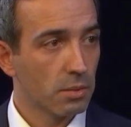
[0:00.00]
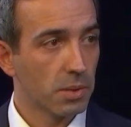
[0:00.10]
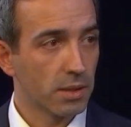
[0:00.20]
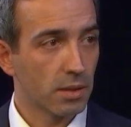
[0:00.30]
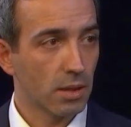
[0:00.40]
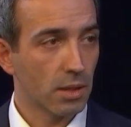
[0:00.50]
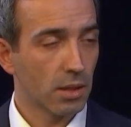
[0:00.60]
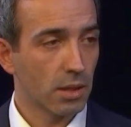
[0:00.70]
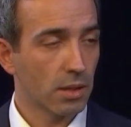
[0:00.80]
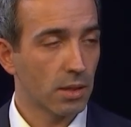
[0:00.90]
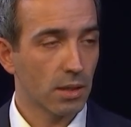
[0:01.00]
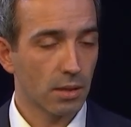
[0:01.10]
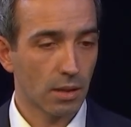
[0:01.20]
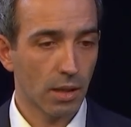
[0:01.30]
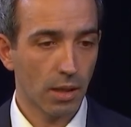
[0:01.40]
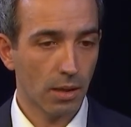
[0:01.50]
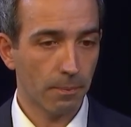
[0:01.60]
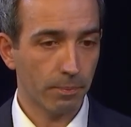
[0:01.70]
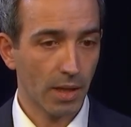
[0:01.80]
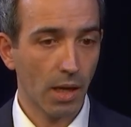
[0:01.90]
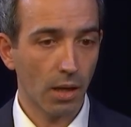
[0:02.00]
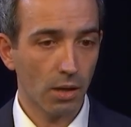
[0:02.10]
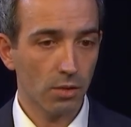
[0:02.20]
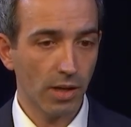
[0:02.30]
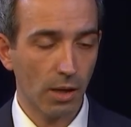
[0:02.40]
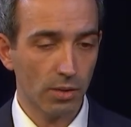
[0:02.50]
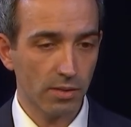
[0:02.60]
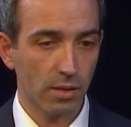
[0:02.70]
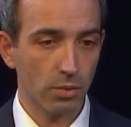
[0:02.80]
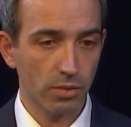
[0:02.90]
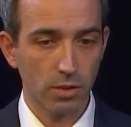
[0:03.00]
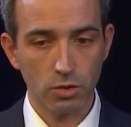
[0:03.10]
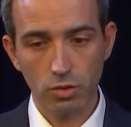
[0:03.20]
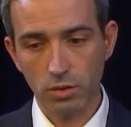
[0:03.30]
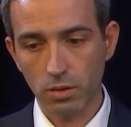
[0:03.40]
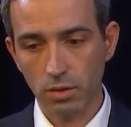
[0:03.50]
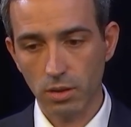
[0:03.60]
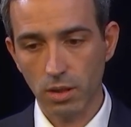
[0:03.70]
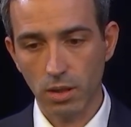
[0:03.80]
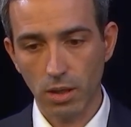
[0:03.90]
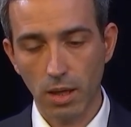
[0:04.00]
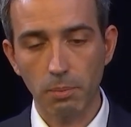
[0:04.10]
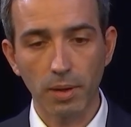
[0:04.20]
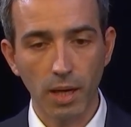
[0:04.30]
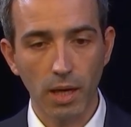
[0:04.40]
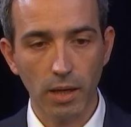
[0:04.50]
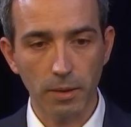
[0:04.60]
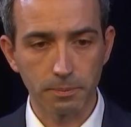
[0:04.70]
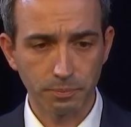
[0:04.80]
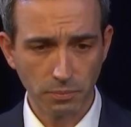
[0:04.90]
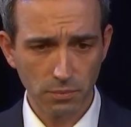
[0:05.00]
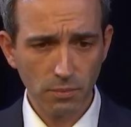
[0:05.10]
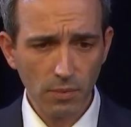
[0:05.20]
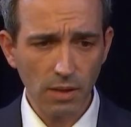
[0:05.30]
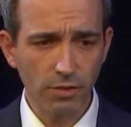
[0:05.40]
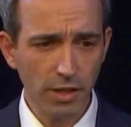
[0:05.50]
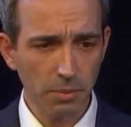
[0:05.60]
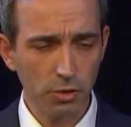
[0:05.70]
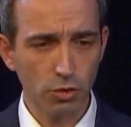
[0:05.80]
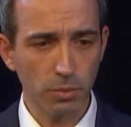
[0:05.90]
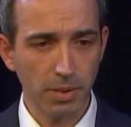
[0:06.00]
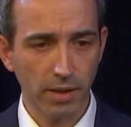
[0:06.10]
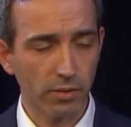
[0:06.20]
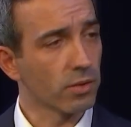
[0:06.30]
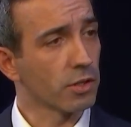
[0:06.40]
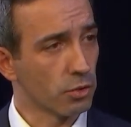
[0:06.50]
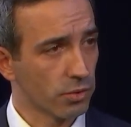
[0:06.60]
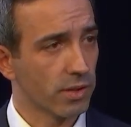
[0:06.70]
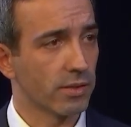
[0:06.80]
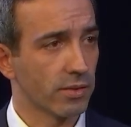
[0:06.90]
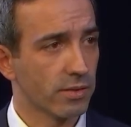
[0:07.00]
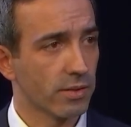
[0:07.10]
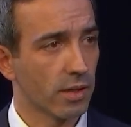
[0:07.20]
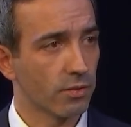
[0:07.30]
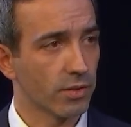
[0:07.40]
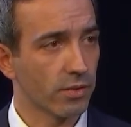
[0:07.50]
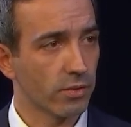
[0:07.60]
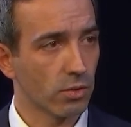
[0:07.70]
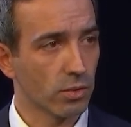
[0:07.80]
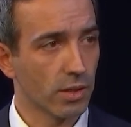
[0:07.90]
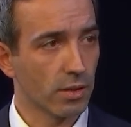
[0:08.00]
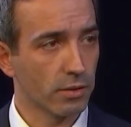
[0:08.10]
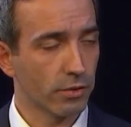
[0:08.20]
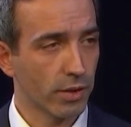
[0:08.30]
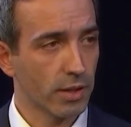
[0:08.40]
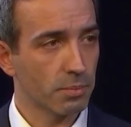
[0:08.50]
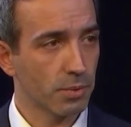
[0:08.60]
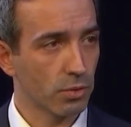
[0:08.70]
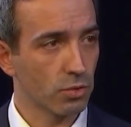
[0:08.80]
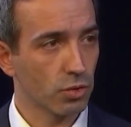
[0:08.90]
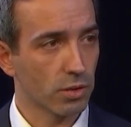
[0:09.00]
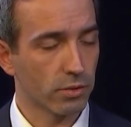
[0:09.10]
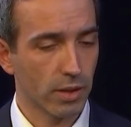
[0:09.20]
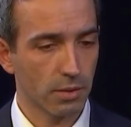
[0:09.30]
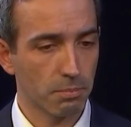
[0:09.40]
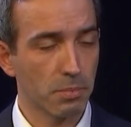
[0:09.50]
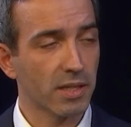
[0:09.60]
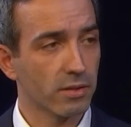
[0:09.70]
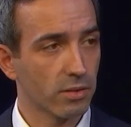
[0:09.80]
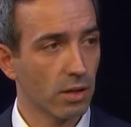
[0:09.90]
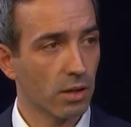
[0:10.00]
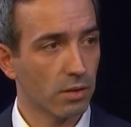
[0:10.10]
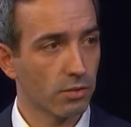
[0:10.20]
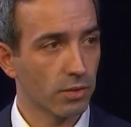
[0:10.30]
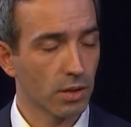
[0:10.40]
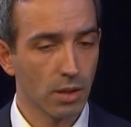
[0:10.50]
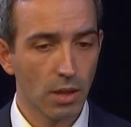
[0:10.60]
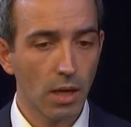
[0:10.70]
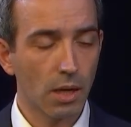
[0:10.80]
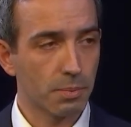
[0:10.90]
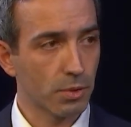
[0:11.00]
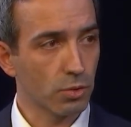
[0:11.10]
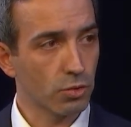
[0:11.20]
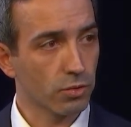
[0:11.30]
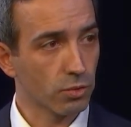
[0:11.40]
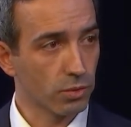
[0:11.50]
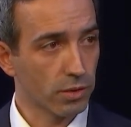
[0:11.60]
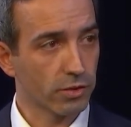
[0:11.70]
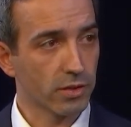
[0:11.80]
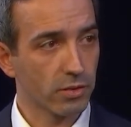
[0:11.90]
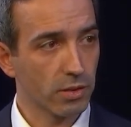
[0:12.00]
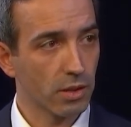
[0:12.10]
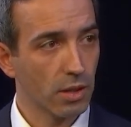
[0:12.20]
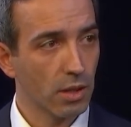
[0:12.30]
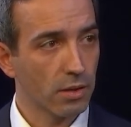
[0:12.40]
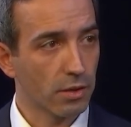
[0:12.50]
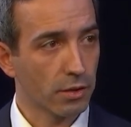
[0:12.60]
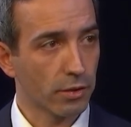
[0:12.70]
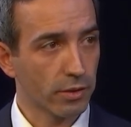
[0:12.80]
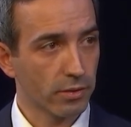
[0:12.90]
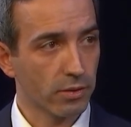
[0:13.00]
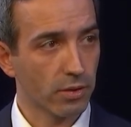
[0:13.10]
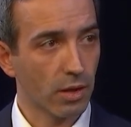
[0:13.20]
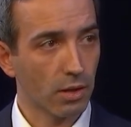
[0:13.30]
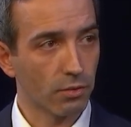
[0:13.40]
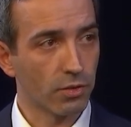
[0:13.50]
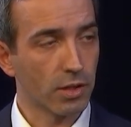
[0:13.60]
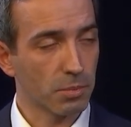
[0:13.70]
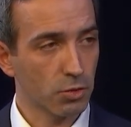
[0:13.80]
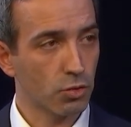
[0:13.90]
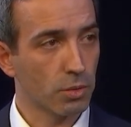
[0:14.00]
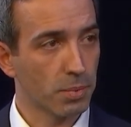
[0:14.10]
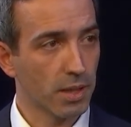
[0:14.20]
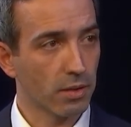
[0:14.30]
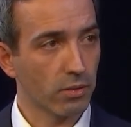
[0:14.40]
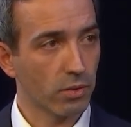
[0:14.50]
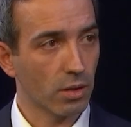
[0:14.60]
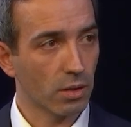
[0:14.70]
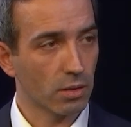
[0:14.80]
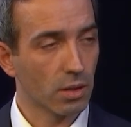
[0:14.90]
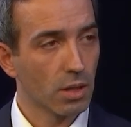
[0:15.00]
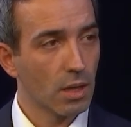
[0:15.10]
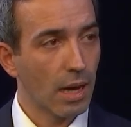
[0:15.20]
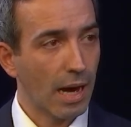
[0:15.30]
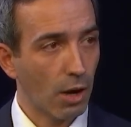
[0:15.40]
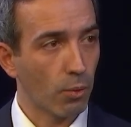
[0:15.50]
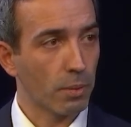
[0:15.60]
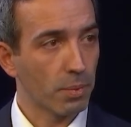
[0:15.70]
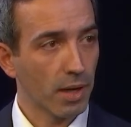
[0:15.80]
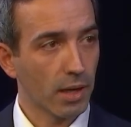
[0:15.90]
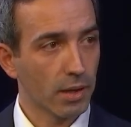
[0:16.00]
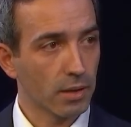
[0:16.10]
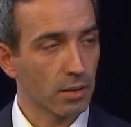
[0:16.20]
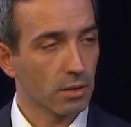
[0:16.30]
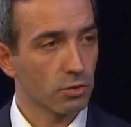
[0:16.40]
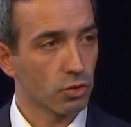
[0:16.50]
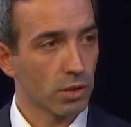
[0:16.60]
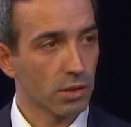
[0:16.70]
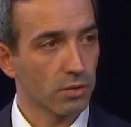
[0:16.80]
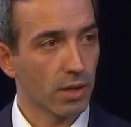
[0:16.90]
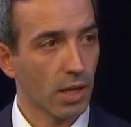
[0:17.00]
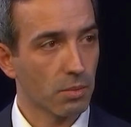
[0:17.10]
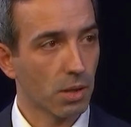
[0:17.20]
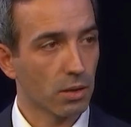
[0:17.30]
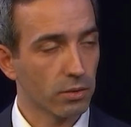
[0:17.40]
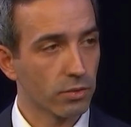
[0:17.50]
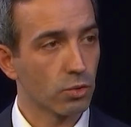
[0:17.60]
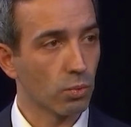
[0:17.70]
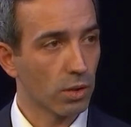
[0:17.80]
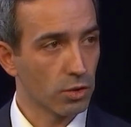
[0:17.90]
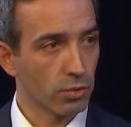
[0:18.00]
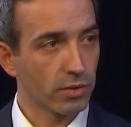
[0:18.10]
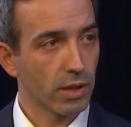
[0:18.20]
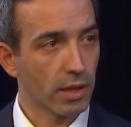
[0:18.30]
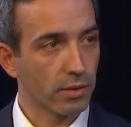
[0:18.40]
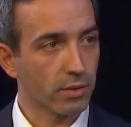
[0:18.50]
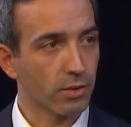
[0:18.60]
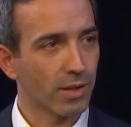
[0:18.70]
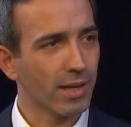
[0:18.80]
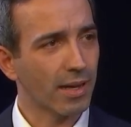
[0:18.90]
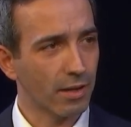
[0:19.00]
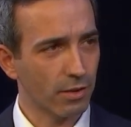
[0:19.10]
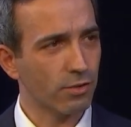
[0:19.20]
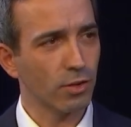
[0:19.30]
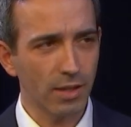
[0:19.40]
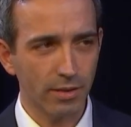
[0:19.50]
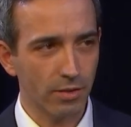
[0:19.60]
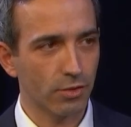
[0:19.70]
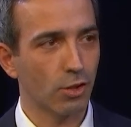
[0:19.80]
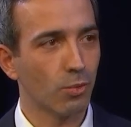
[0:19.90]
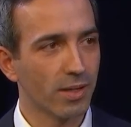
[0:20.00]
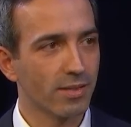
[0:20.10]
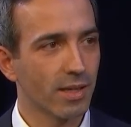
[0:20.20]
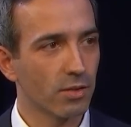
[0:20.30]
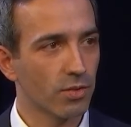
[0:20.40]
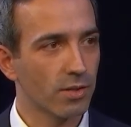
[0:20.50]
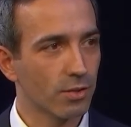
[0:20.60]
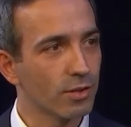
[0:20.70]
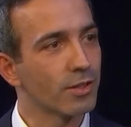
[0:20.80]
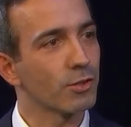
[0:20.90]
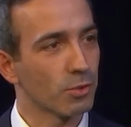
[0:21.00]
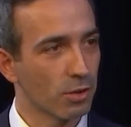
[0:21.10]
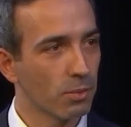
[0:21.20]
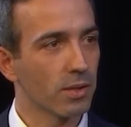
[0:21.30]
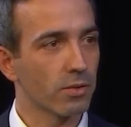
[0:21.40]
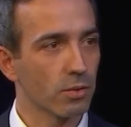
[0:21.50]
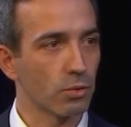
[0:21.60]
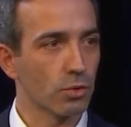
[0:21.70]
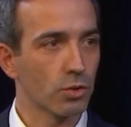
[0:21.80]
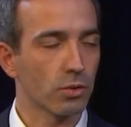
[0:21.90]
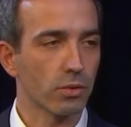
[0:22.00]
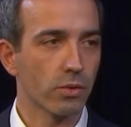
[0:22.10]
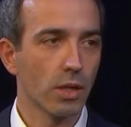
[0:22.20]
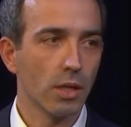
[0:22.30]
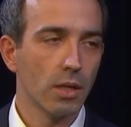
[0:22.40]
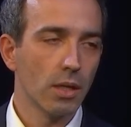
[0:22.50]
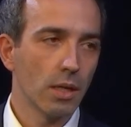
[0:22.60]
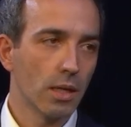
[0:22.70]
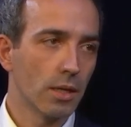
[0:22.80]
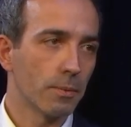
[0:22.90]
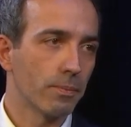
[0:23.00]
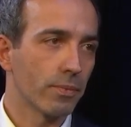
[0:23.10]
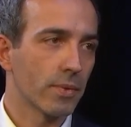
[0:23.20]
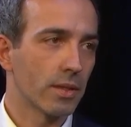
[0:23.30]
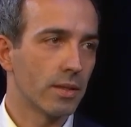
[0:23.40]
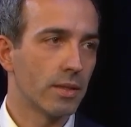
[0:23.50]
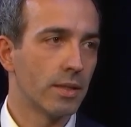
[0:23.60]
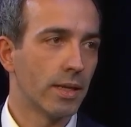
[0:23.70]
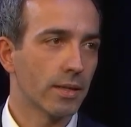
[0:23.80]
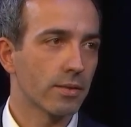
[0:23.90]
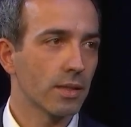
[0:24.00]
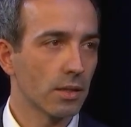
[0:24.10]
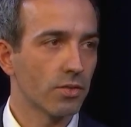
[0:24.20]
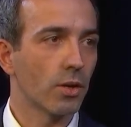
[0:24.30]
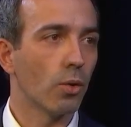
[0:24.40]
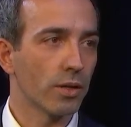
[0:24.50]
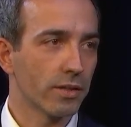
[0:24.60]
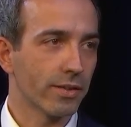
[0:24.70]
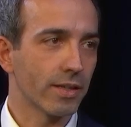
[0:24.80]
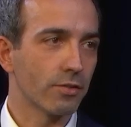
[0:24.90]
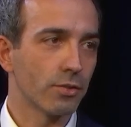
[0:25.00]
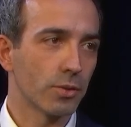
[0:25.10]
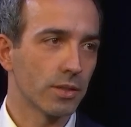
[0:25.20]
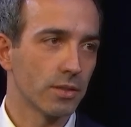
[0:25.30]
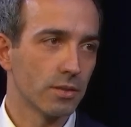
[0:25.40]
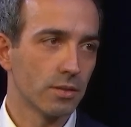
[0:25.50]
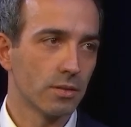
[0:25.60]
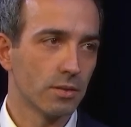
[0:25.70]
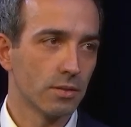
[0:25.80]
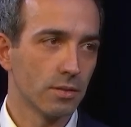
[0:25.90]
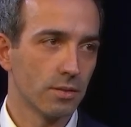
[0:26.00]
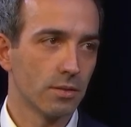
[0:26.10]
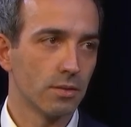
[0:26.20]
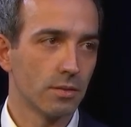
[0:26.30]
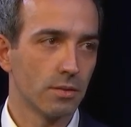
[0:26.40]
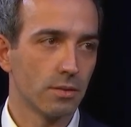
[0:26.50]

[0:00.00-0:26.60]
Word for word: But uh, indeed, um, a lot of how these hallucinations uh, apply very much depends on the use case itself. And so the, the right approach and the right mix of uh, approaches to de-risk the occurrences of very much depends on how we're applying generative A I models to what use case. And so I, I, it's really, there is no one size fits all. There is no one solutions. Um, that's kind of the holy grail for it. Mm-hmm.